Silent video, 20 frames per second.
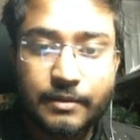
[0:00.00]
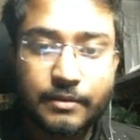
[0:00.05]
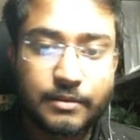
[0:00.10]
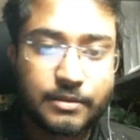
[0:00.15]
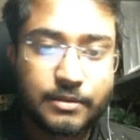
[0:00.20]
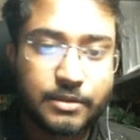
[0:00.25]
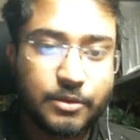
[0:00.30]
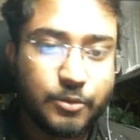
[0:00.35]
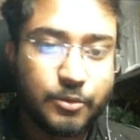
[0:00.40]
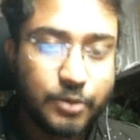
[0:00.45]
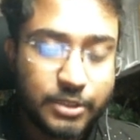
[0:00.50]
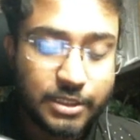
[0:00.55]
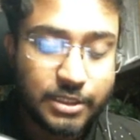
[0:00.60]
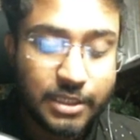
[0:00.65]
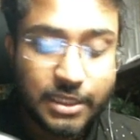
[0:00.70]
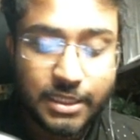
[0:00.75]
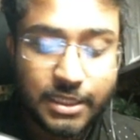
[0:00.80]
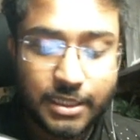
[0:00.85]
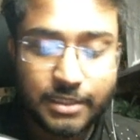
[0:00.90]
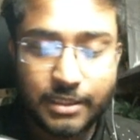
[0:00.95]
So we
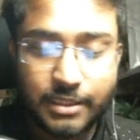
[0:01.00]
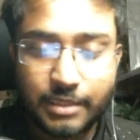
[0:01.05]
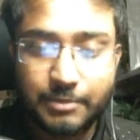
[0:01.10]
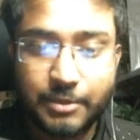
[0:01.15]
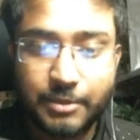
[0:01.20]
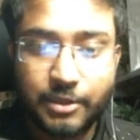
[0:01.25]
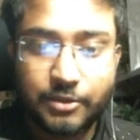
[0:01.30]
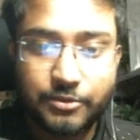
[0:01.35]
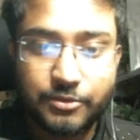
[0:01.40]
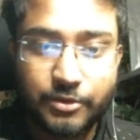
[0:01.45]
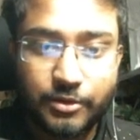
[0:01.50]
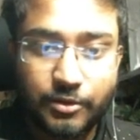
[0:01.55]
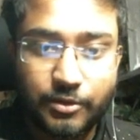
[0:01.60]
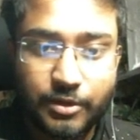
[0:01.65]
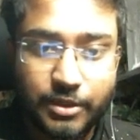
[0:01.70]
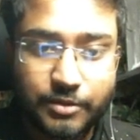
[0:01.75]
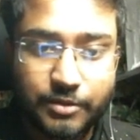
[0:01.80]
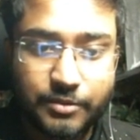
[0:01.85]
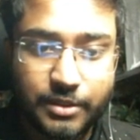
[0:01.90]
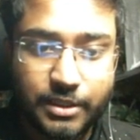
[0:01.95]
deleted that because we're not
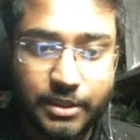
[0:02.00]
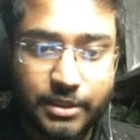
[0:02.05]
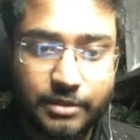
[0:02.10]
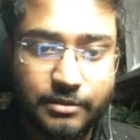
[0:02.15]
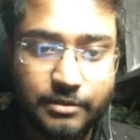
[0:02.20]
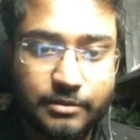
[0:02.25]
using